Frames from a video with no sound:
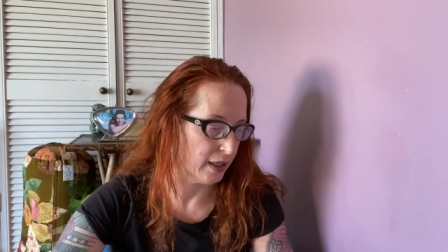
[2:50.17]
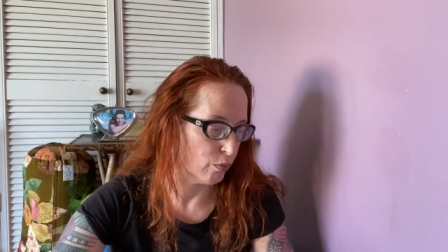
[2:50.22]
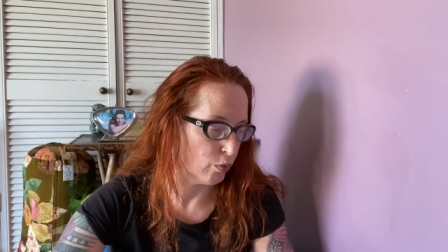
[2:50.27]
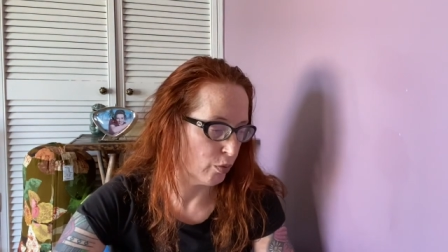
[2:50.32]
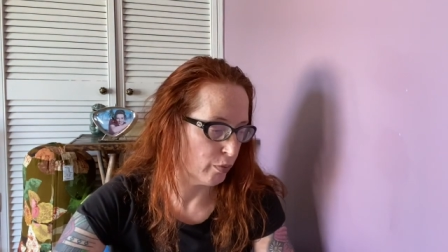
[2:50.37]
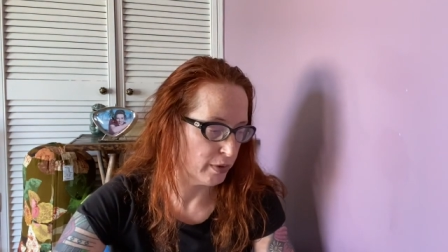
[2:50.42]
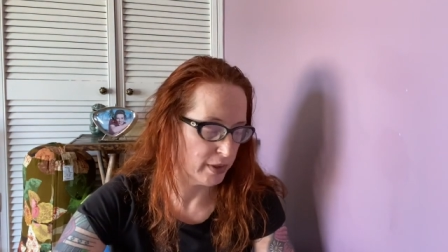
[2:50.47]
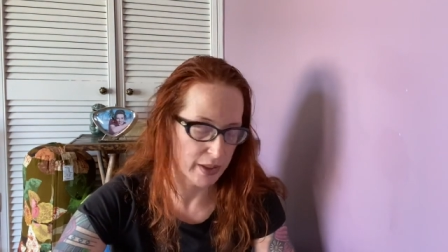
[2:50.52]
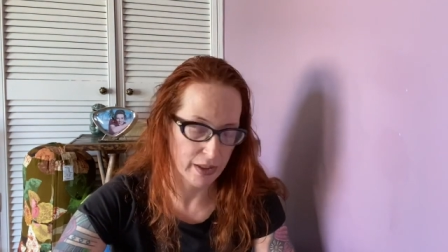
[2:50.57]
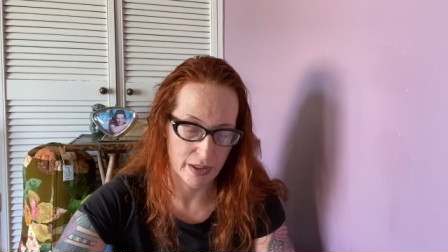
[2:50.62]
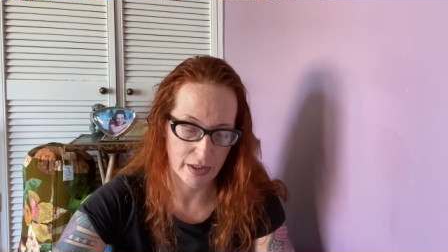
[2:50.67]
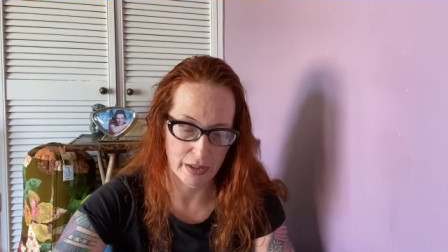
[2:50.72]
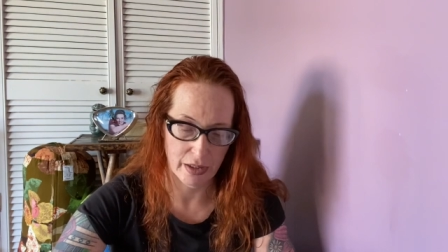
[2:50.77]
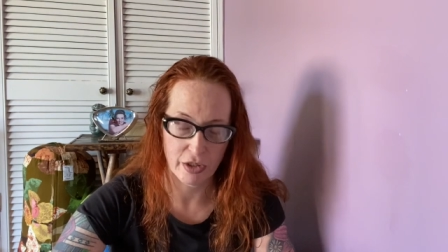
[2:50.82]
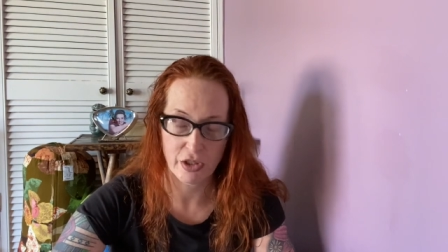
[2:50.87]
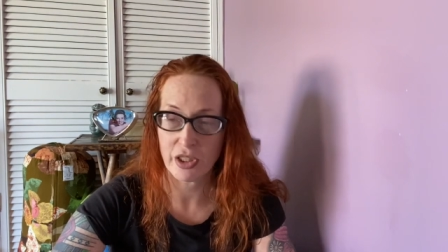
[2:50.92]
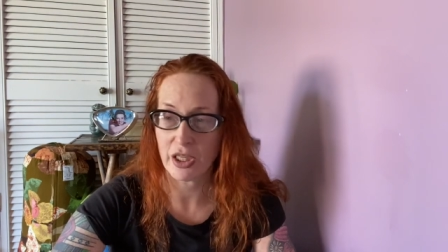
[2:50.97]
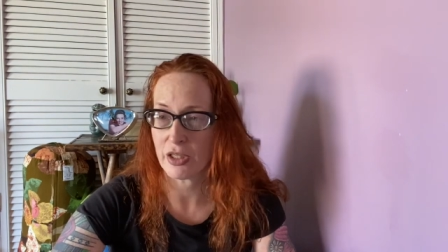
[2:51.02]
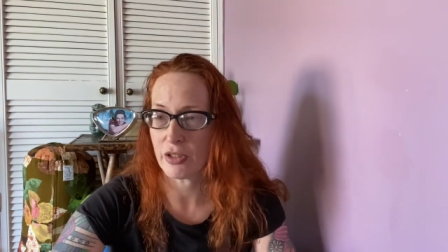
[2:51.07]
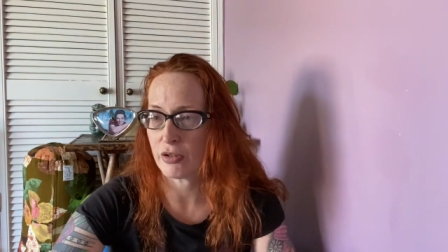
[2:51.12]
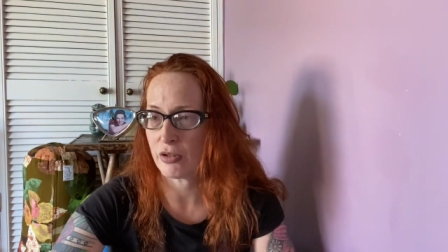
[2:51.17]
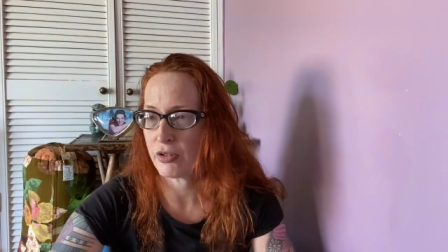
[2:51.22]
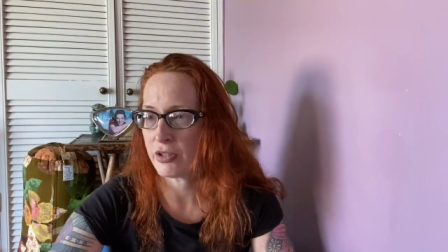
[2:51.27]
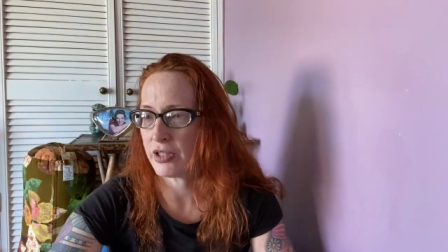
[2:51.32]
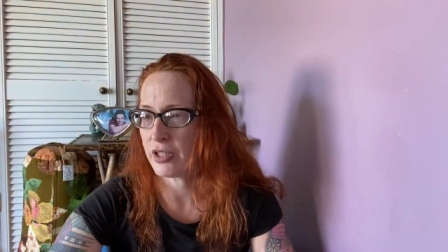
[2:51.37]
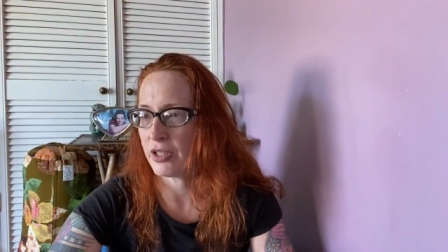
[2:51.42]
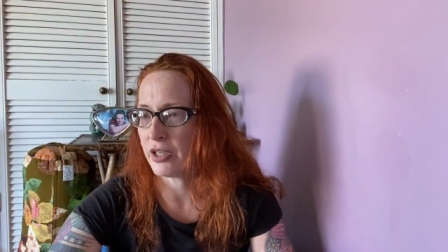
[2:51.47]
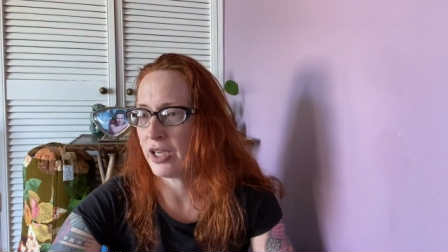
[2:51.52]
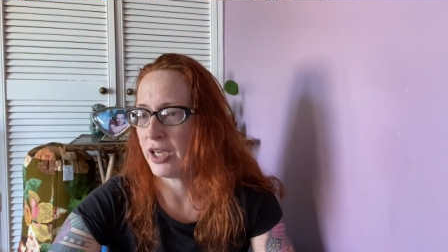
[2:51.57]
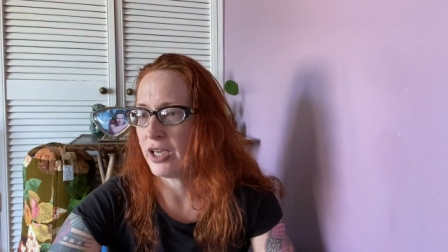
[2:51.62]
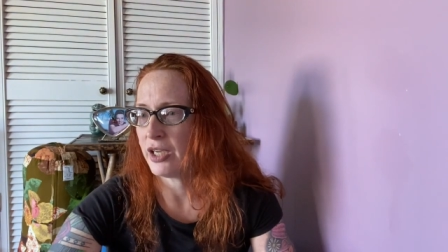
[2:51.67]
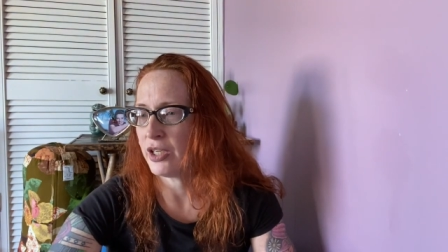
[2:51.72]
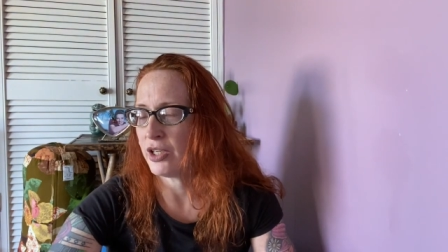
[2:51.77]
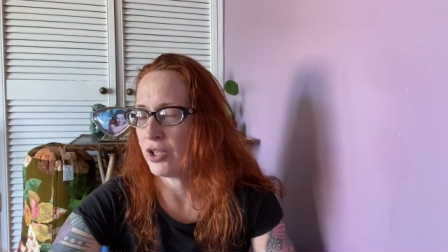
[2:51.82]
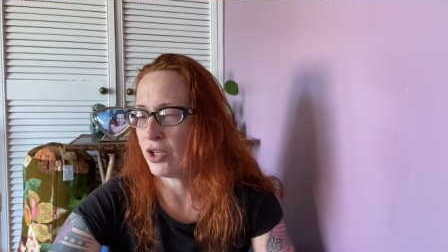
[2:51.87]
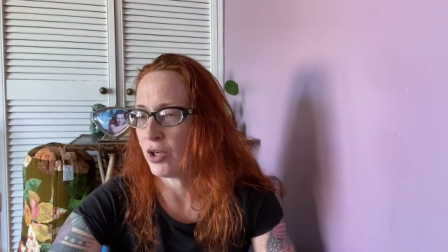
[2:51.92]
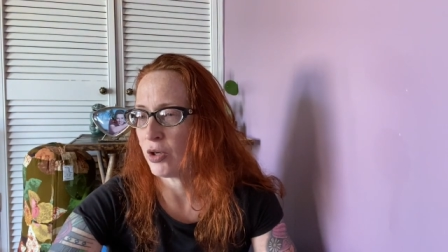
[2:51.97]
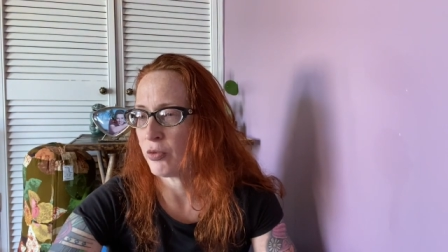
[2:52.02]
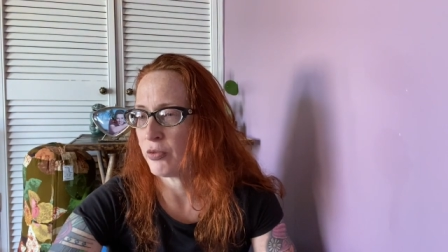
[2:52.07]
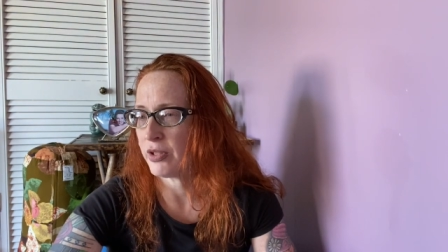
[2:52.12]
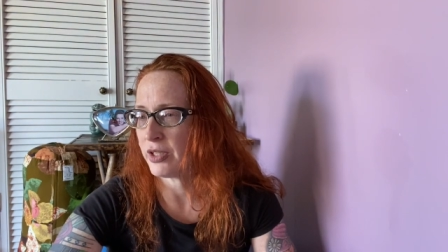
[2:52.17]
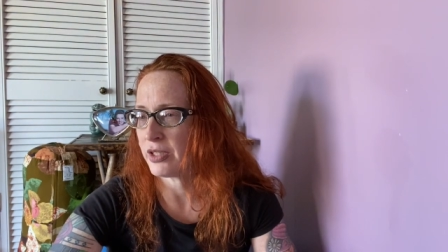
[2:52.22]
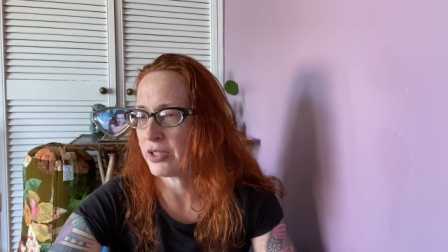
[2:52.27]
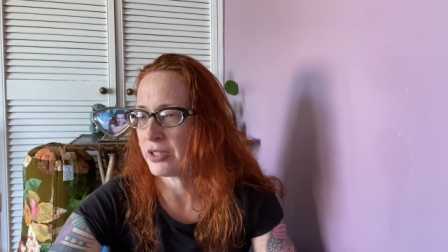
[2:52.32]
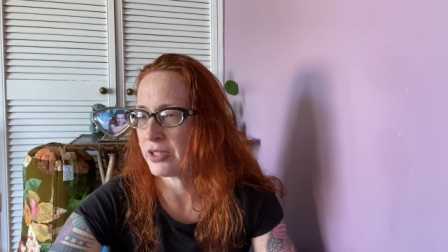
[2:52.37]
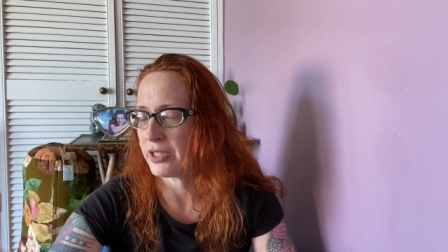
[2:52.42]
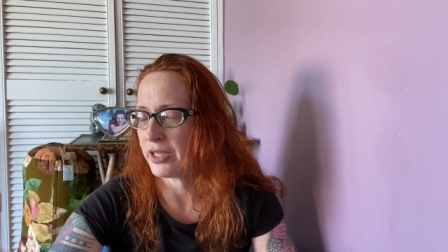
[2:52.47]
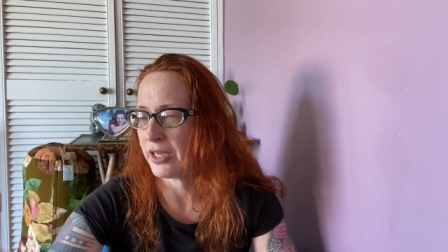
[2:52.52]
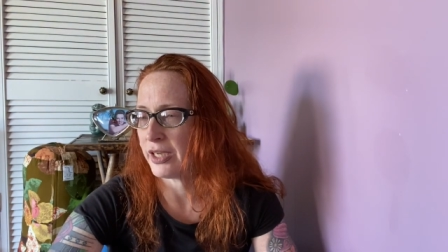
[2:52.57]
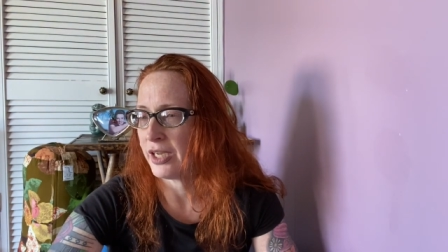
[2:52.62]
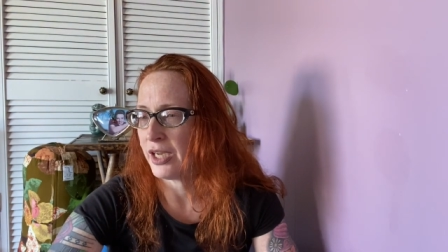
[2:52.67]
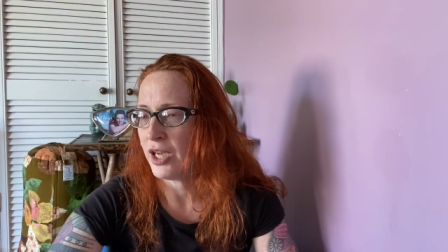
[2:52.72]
what we did in the shadows that you know that uh,